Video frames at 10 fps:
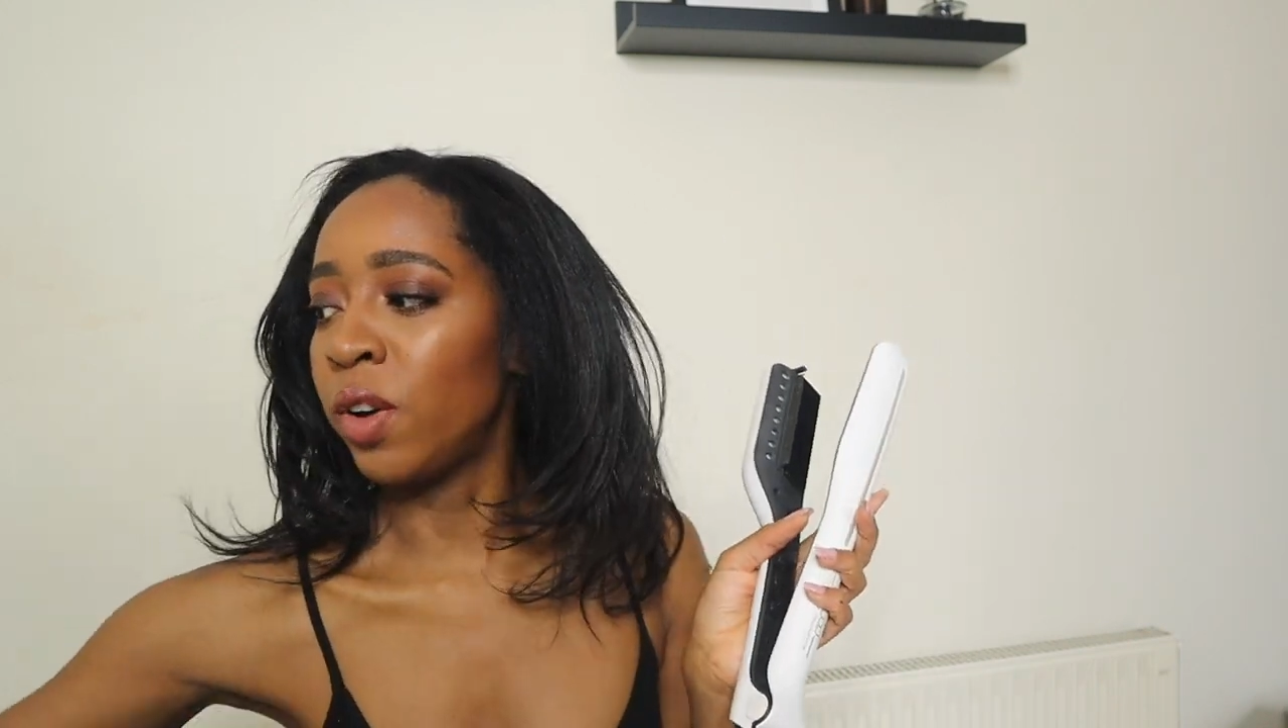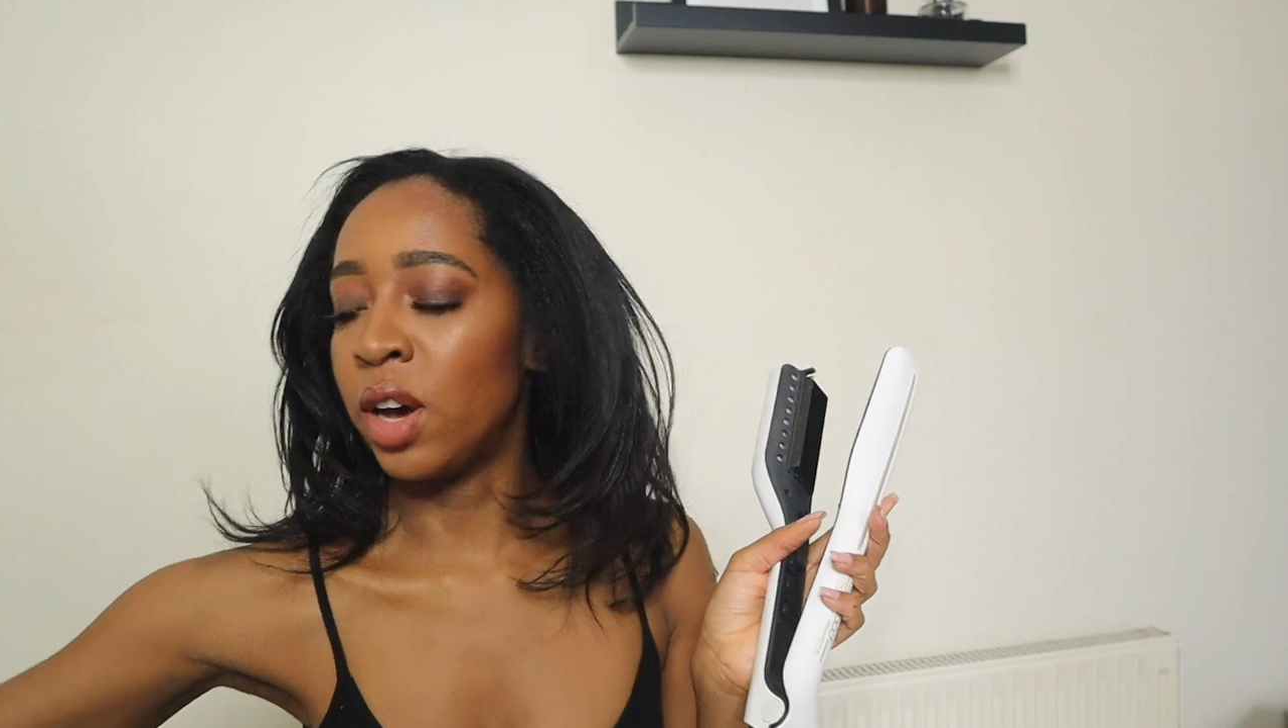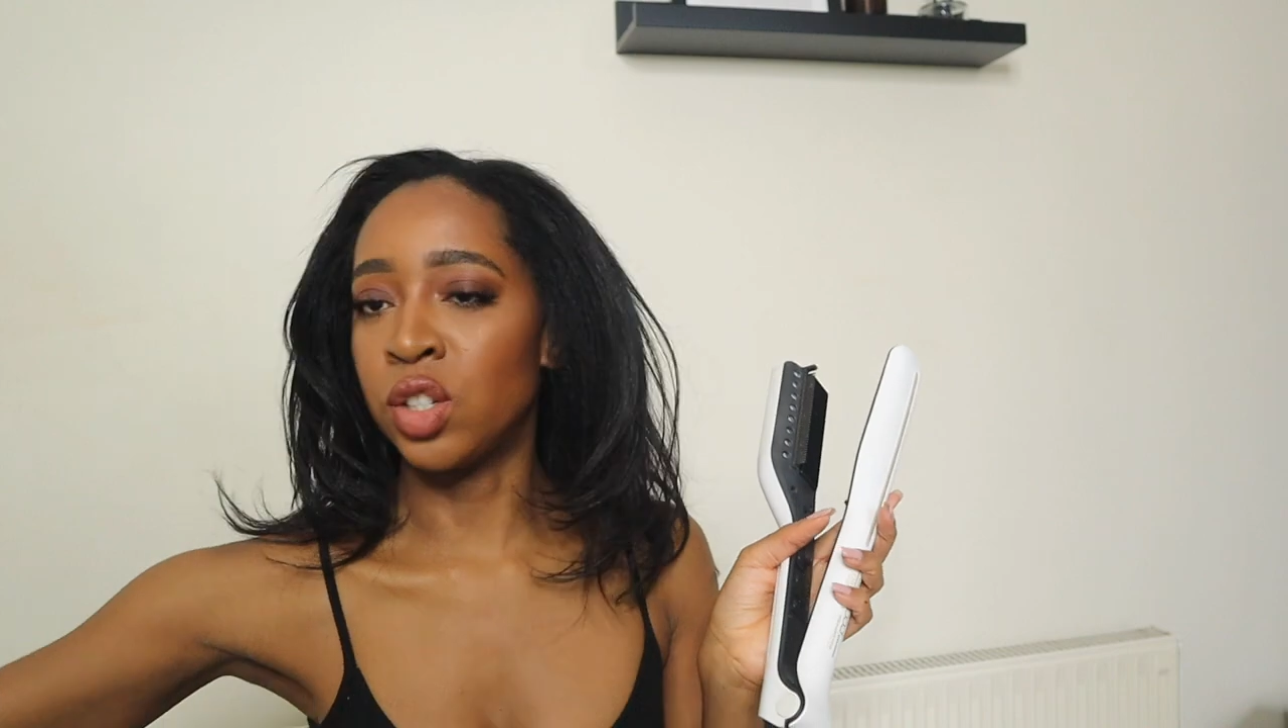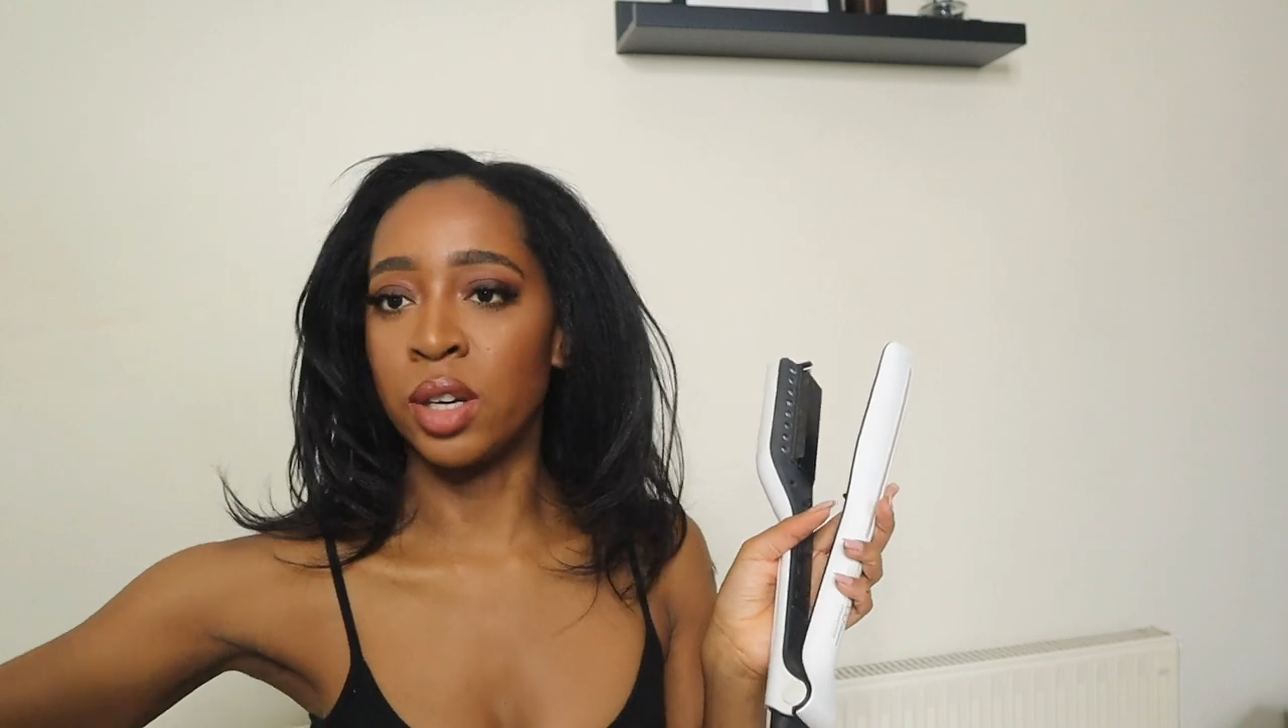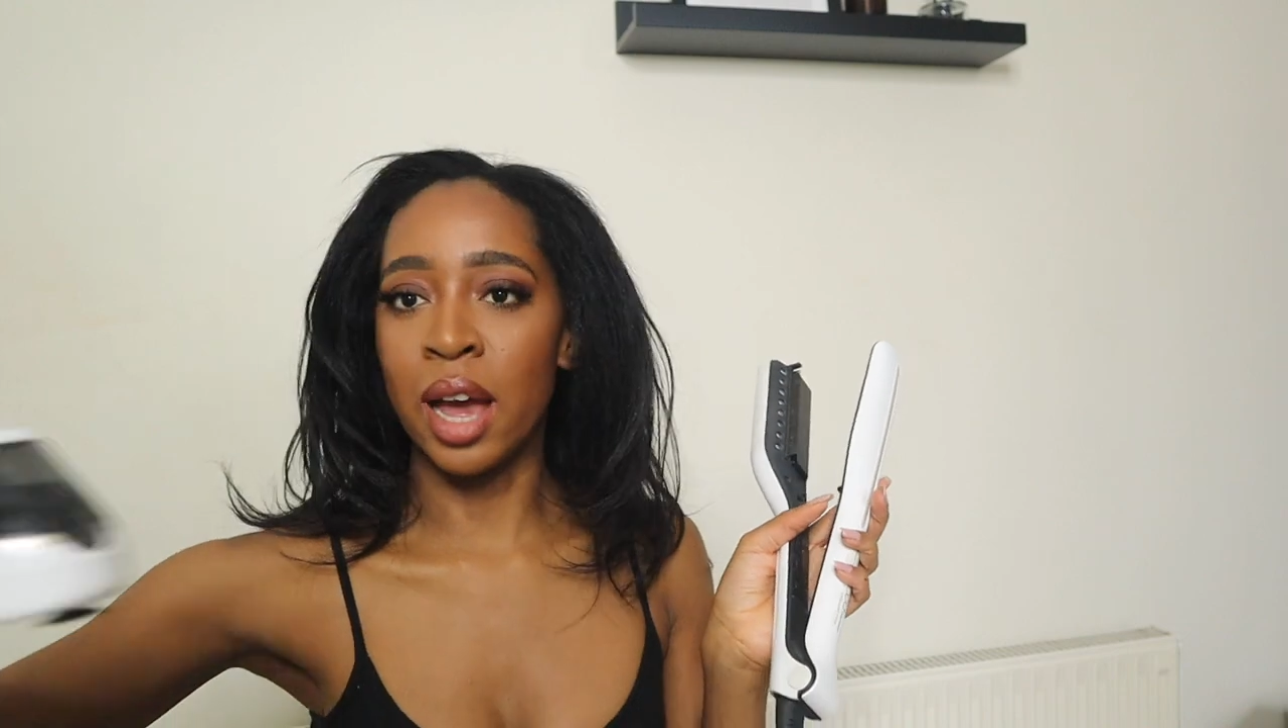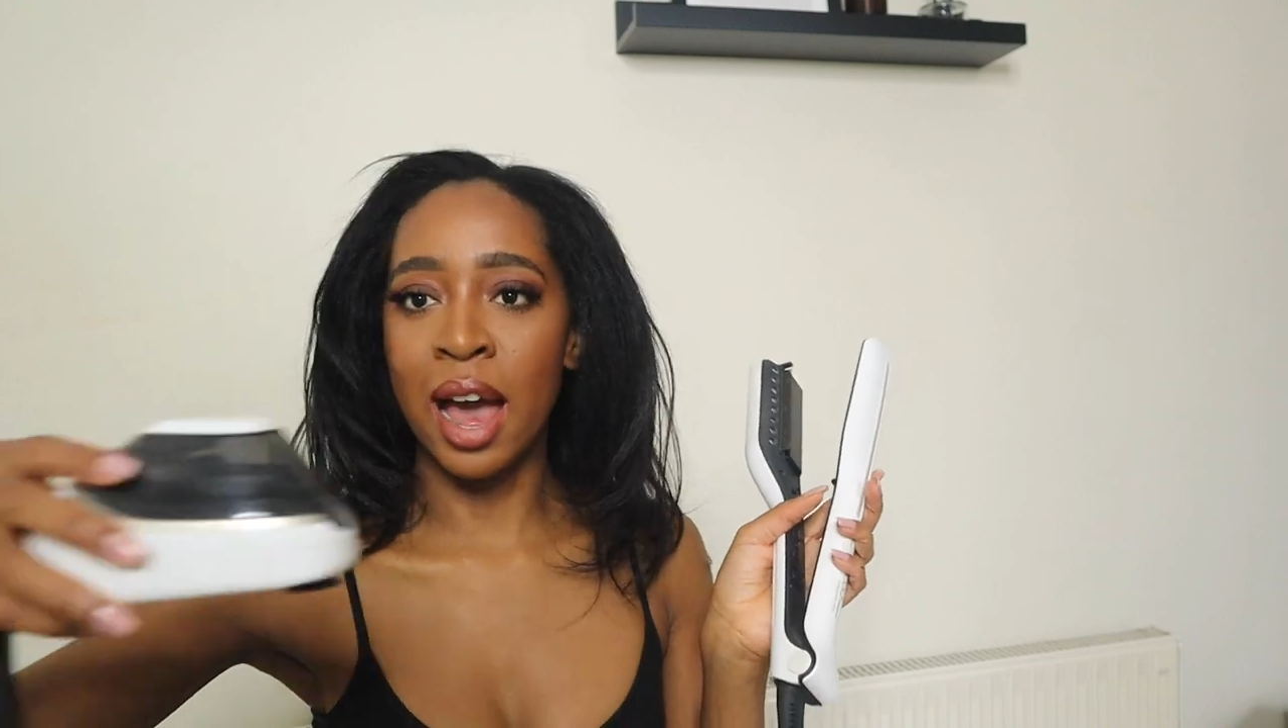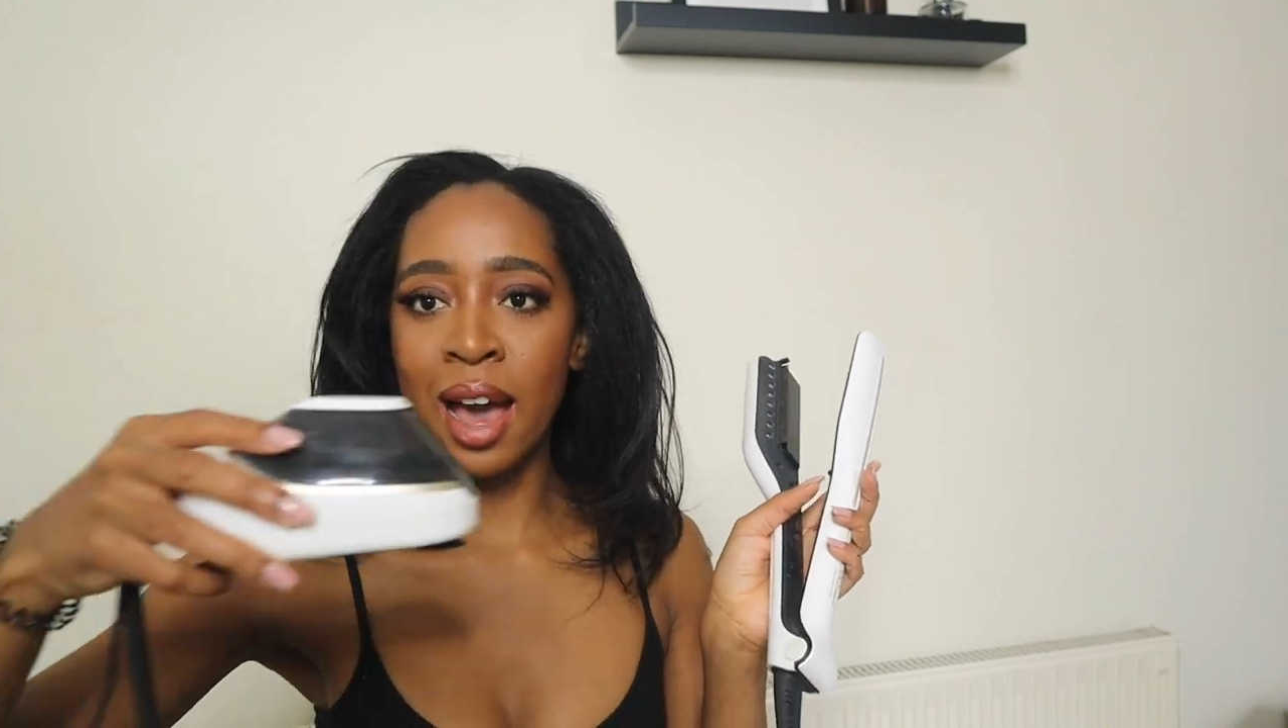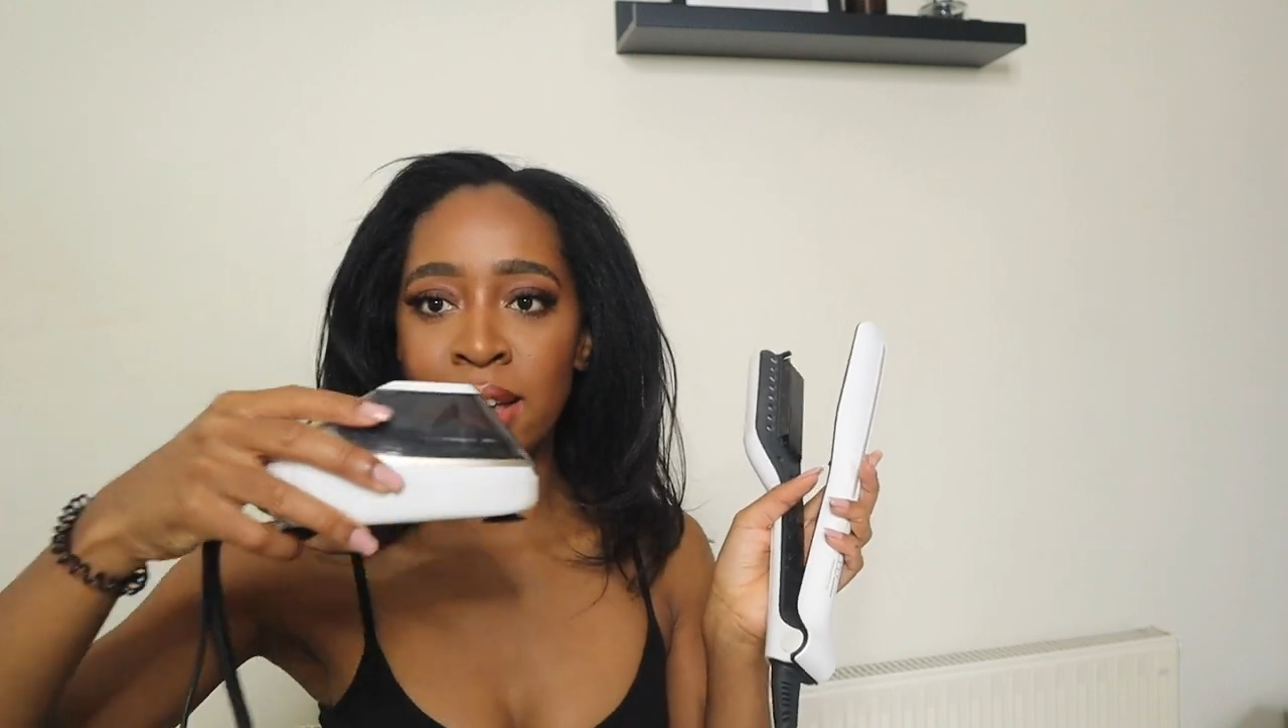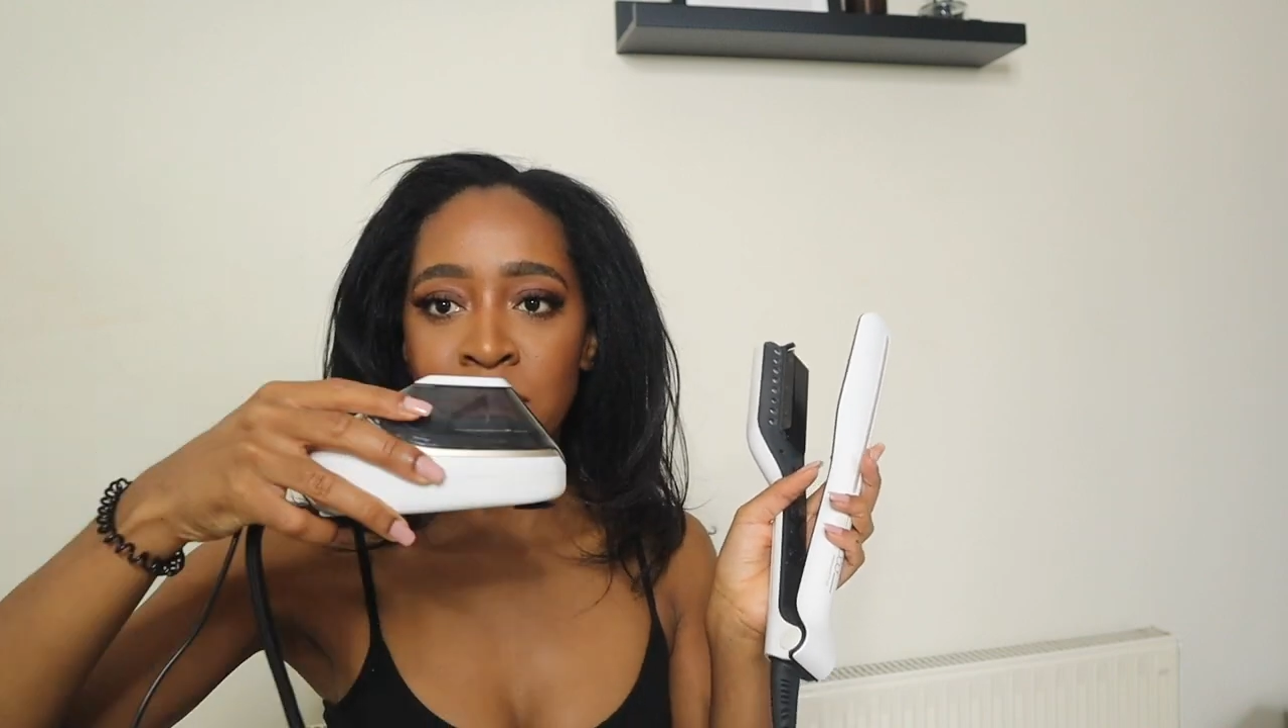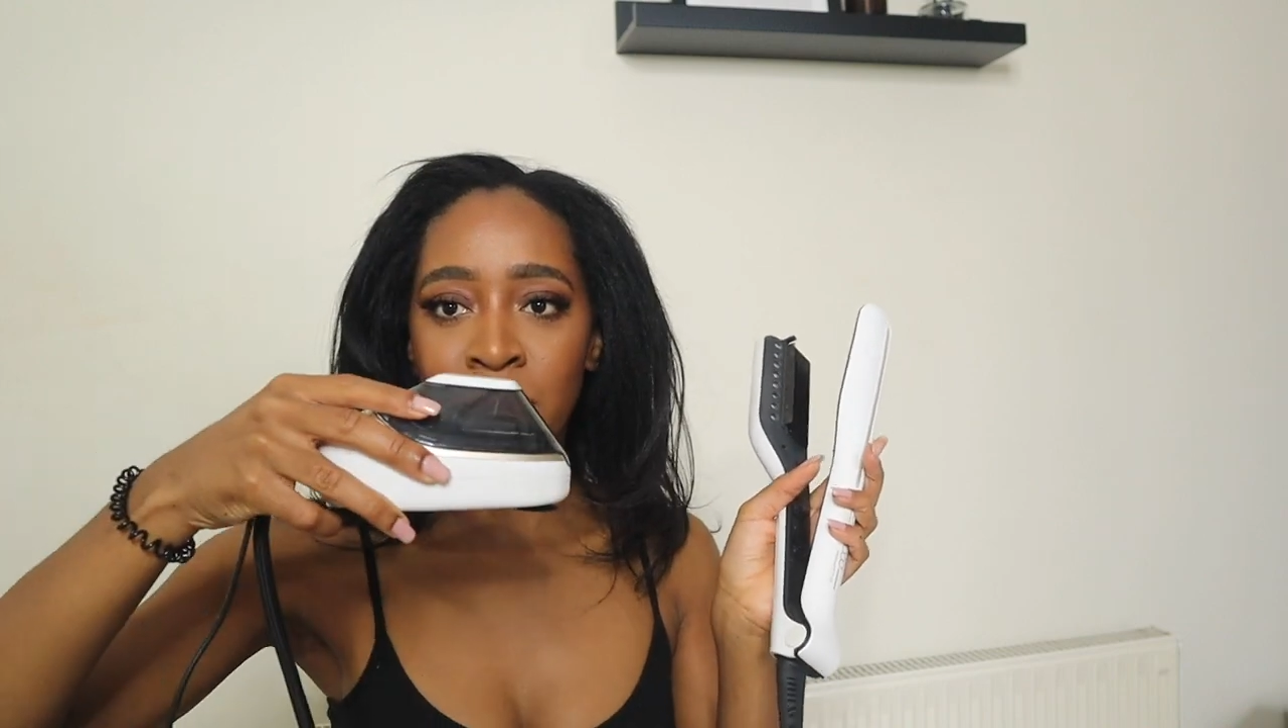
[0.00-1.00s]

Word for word: version has